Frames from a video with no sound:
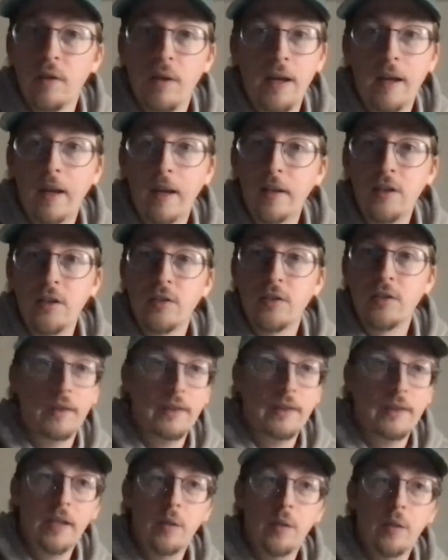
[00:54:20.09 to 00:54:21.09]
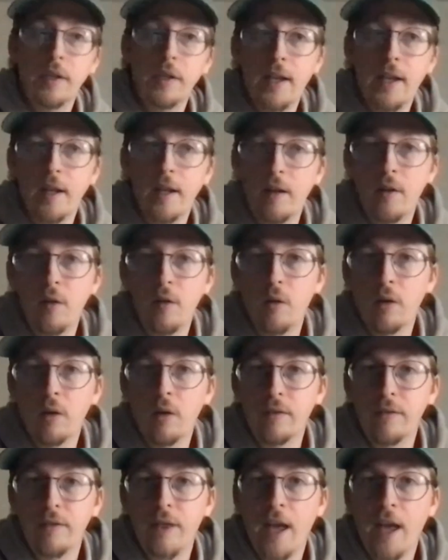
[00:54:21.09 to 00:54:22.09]
And I just liquidated
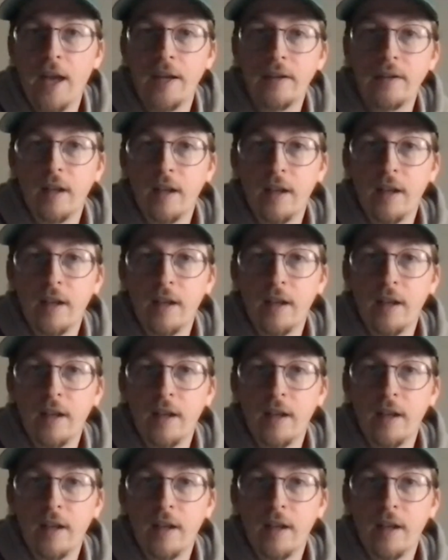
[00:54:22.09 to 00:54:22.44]
all of that.